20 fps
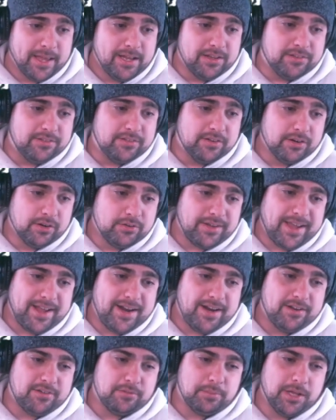Zero's
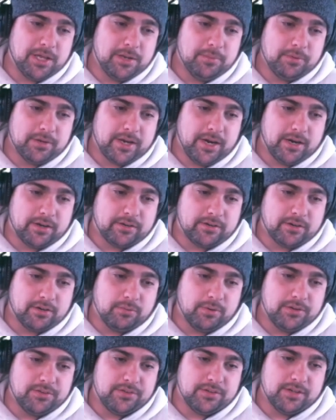added as a playable character
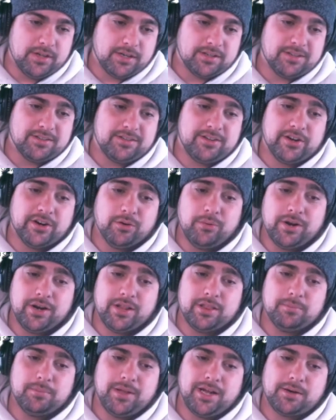once unlocked at tier 1
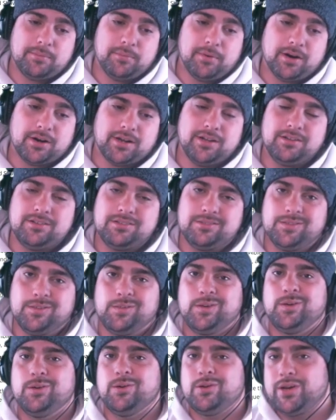in the black market. So
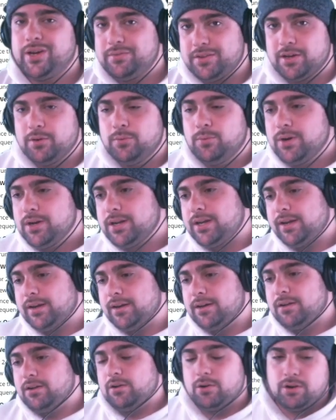you only have to get 1
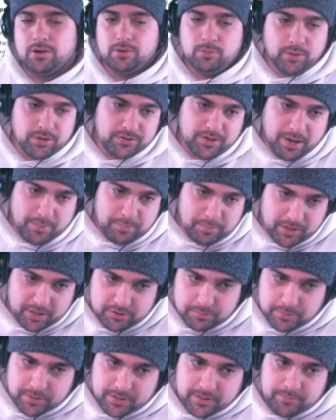kill or 1 top
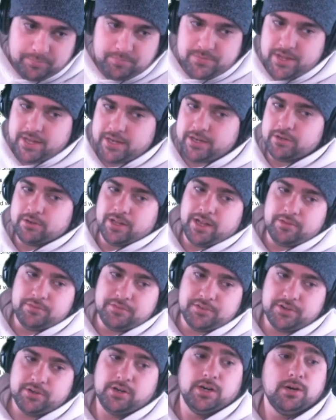placement and you'll have
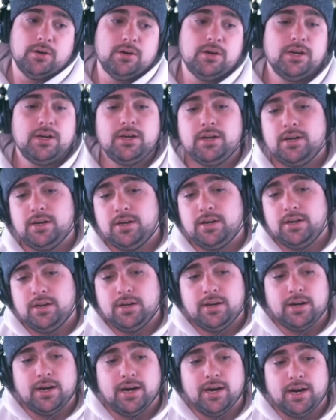Zero.
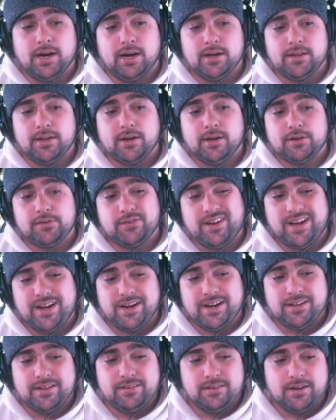They also
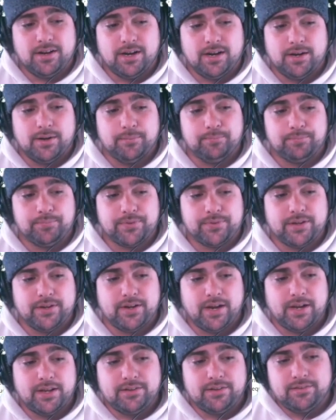added the
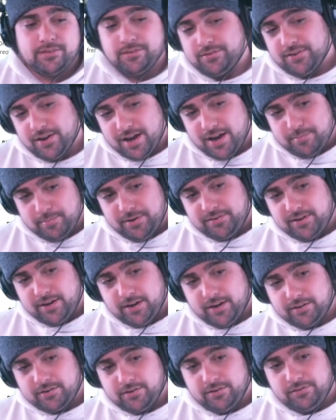9 zombies
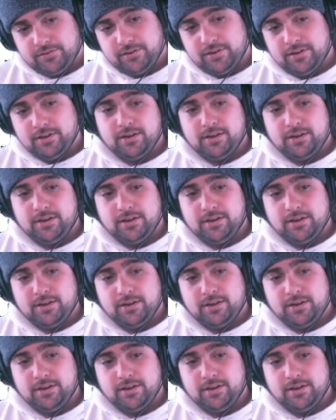characters.